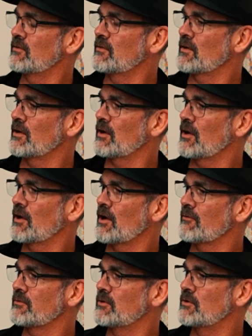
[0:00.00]
and
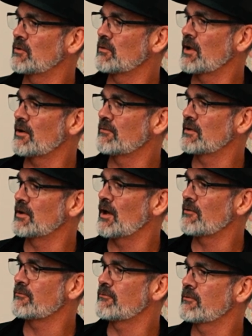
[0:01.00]
often don't have
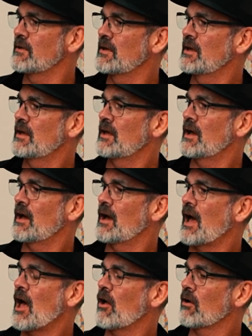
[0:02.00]
enough
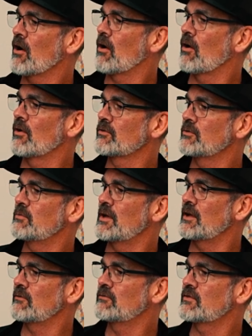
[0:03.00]
alcohol to
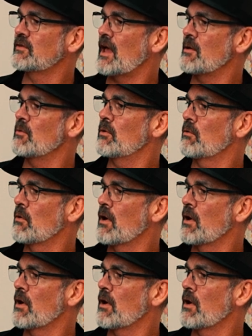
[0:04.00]
be stable